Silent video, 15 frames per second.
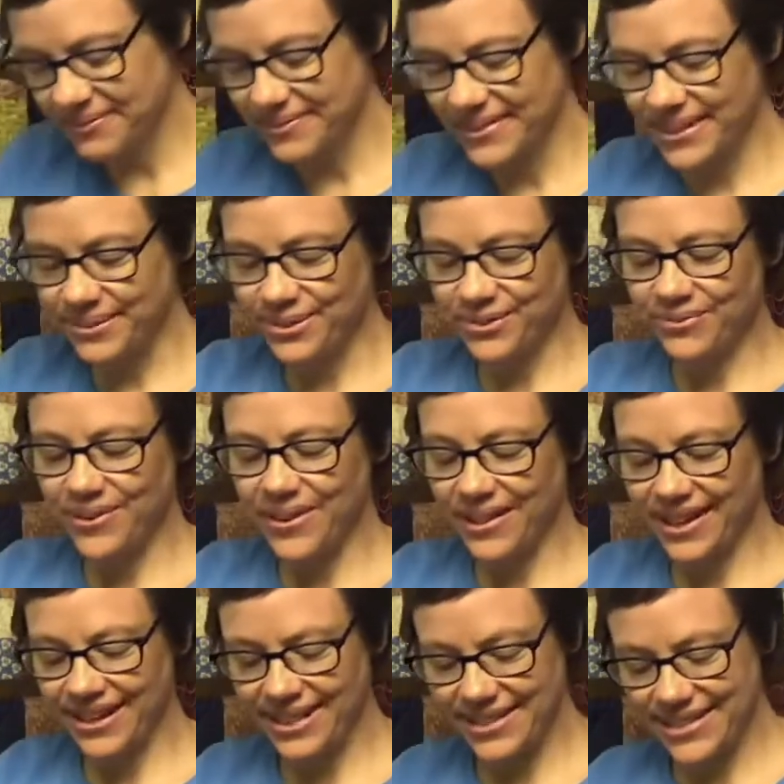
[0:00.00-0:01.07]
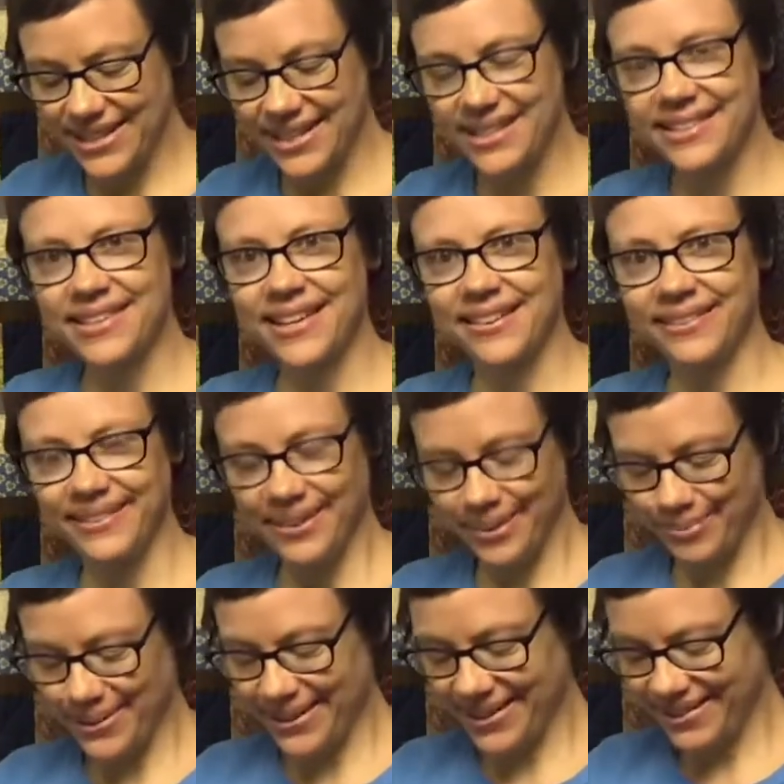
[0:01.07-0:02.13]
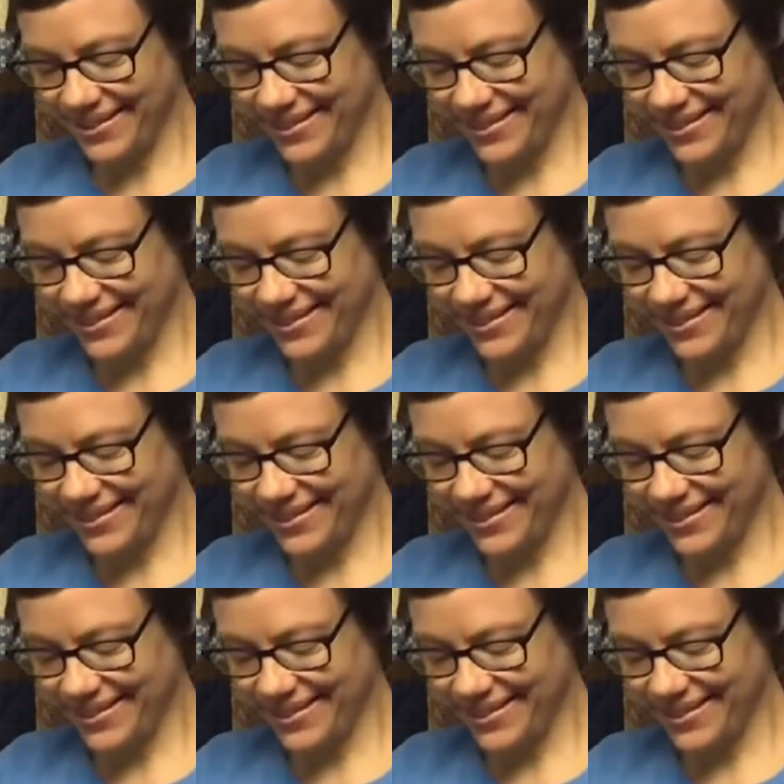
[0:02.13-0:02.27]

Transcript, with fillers: It was falling on Teddy's head a little bit.